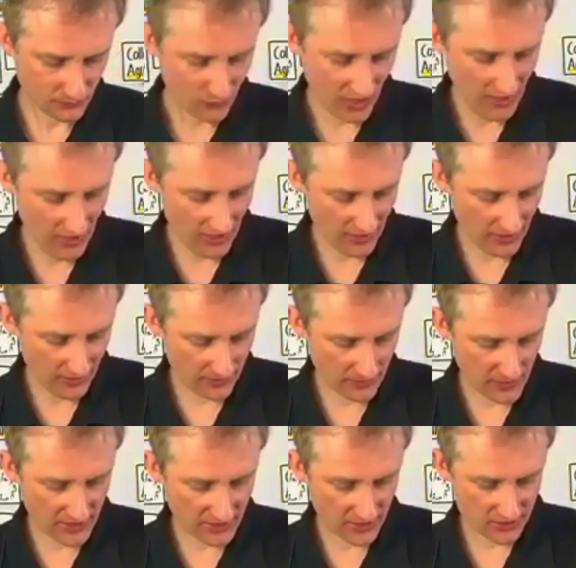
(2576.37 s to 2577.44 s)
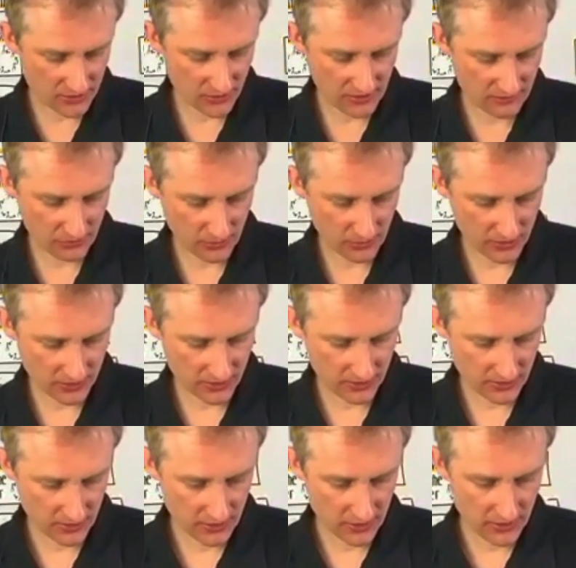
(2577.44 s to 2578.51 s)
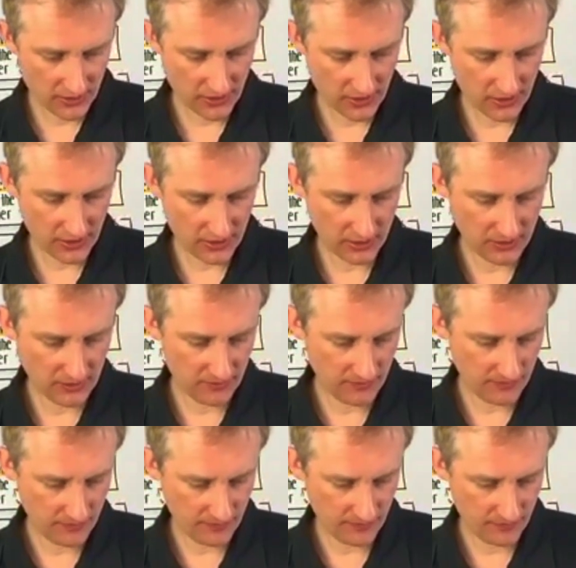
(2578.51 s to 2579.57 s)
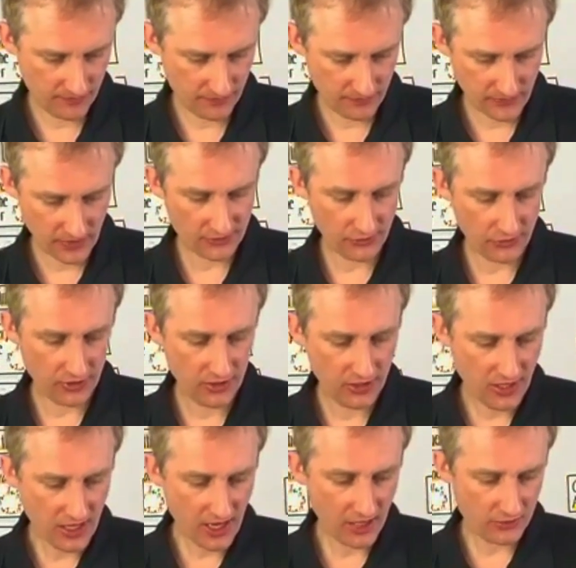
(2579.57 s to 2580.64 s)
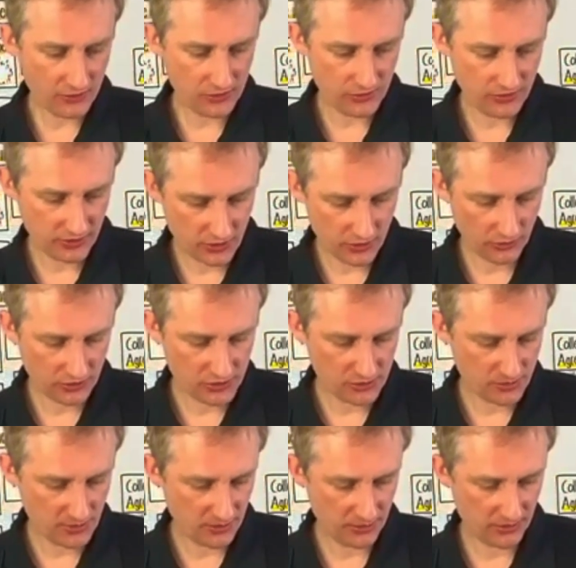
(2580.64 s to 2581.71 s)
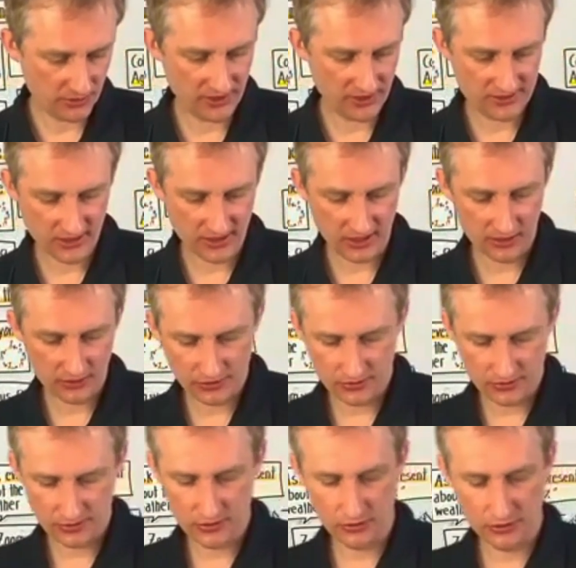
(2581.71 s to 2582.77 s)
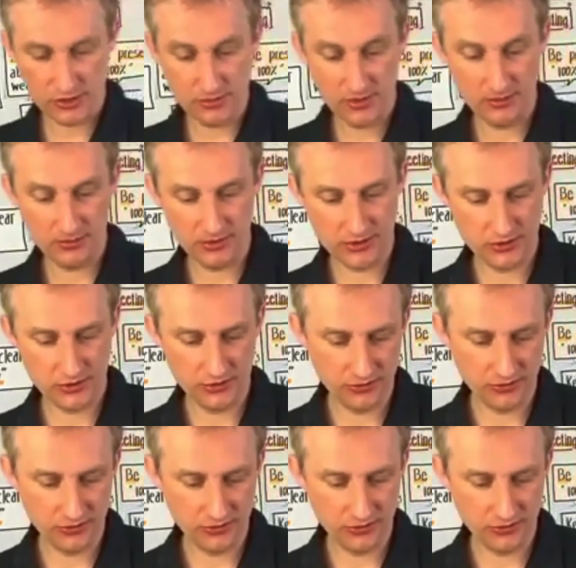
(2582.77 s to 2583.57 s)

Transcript: NKIT to everyone. Sorry. How do you encourage people, Gisela? How do you encourage people to use